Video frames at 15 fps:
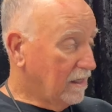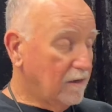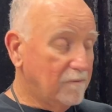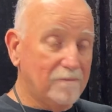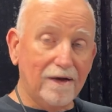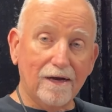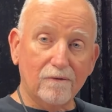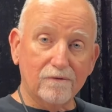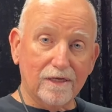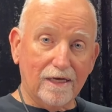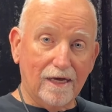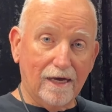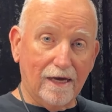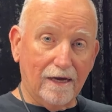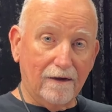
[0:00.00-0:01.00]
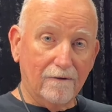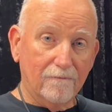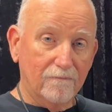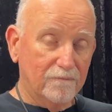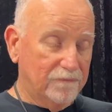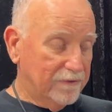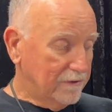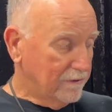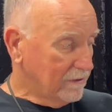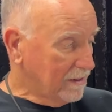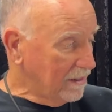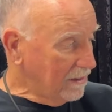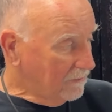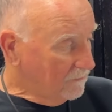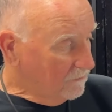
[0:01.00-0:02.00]
come back with a K.
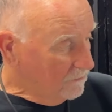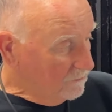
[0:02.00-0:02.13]
Okay?